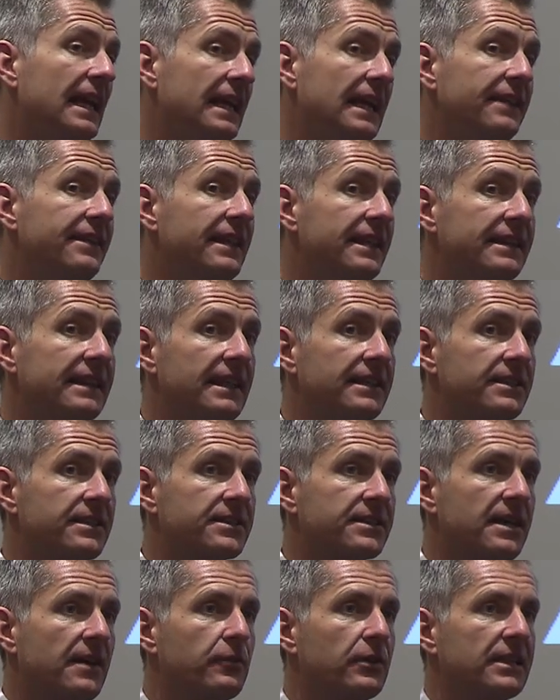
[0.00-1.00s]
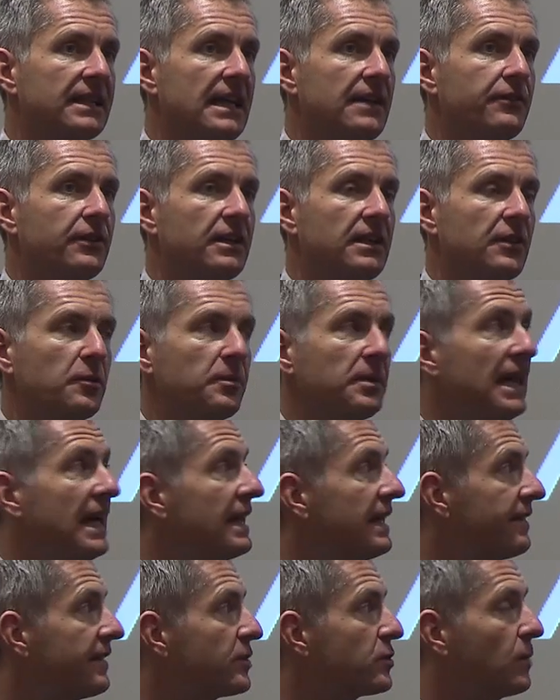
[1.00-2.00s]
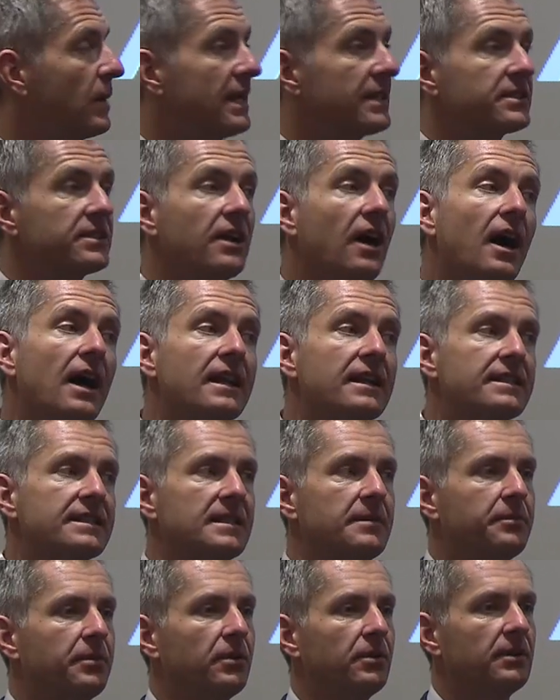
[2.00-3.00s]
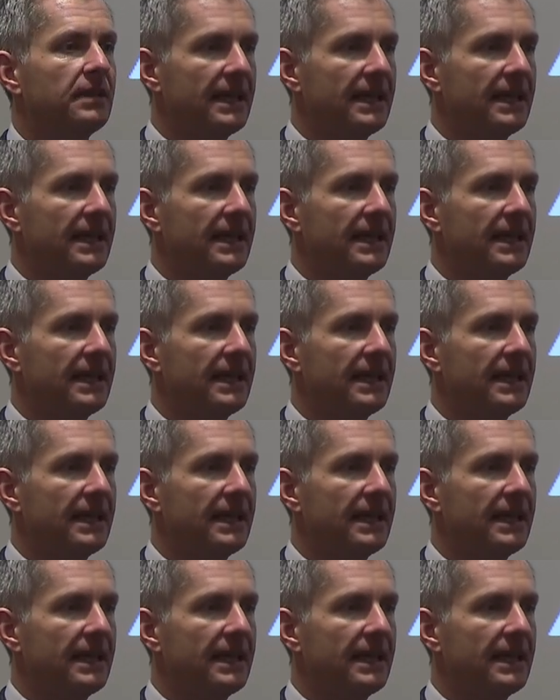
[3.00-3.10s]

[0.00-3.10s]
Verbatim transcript: and I think that discovering life on planet this way is not a simple,